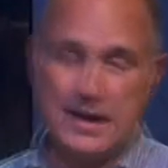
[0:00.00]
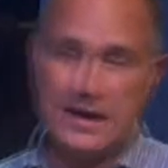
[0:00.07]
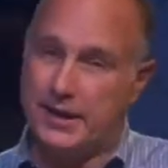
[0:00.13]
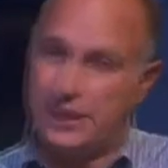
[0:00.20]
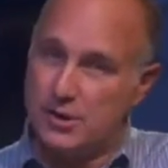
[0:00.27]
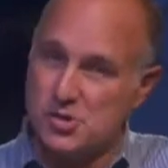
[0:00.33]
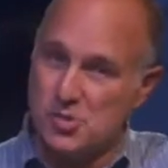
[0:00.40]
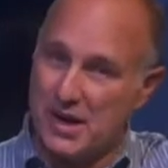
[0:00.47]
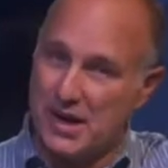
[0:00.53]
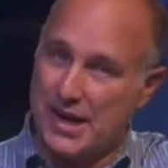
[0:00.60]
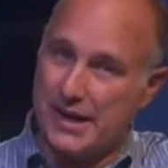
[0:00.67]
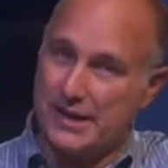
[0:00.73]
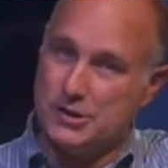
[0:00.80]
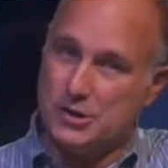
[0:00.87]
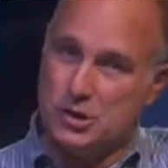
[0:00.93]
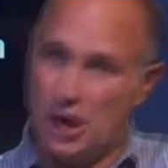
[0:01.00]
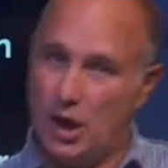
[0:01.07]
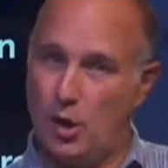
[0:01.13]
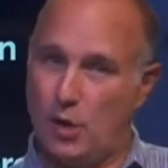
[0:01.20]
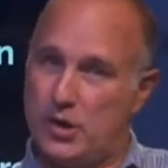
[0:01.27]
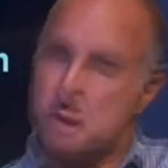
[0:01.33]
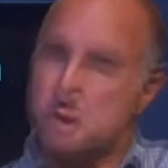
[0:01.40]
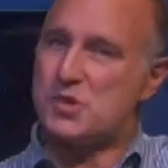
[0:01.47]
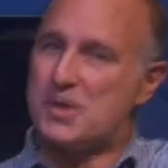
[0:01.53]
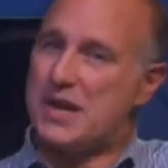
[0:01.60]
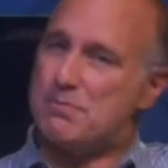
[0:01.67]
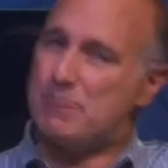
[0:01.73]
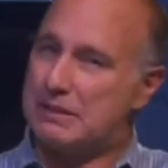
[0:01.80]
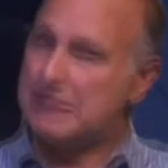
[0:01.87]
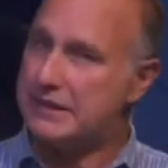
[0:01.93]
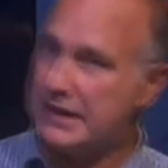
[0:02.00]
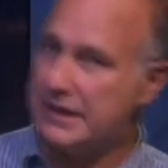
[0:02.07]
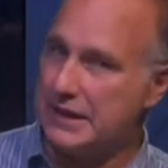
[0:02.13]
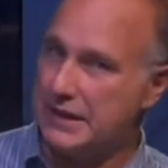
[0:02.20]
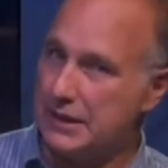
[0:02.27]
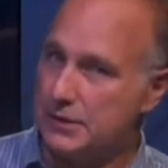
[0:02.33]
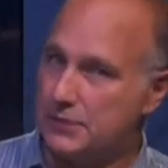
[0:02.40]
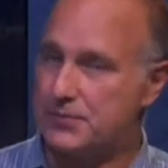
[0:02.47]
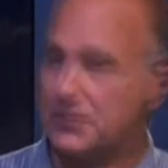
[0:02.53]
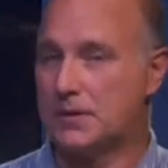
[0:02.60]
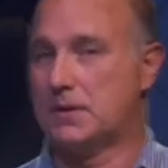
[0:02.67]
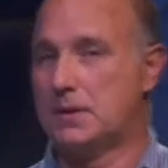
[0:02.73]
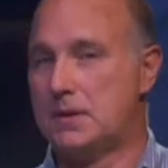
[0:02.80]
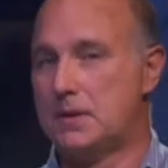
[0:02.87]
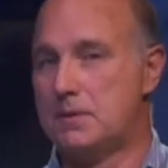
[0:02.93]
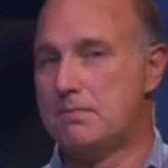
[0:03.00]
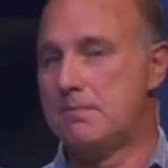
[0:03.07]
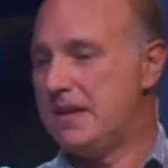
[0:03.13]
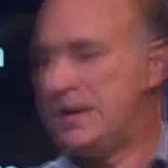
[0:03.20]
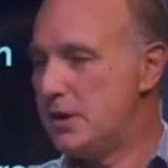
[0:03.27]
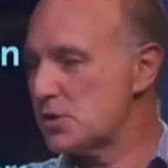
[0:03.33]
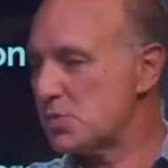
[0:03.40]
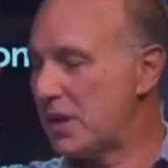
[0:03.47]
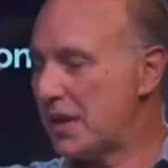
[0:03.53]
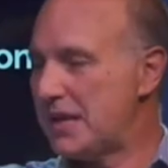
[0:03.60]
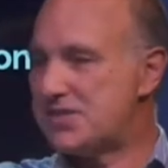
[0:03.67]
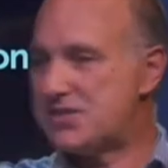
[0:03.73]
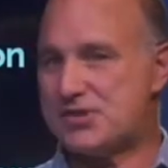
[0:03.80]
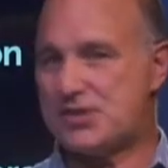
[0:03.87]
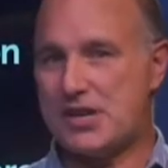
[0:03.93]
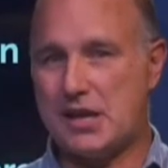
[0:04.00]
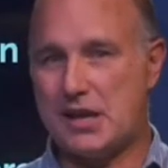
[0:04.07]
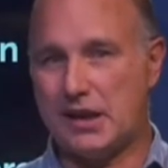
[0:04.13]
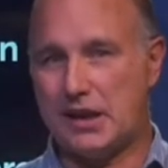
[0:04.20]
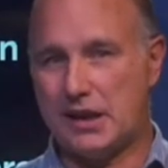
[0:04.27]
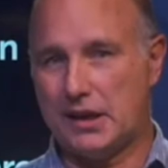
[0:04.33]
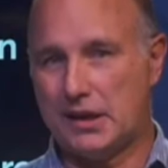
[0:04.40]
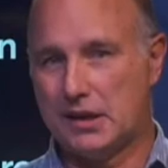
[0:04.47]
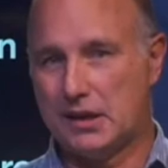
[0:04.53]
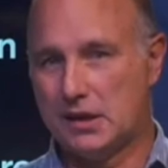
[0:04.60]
Here's what I know. Here's what I believe. Here's what I see.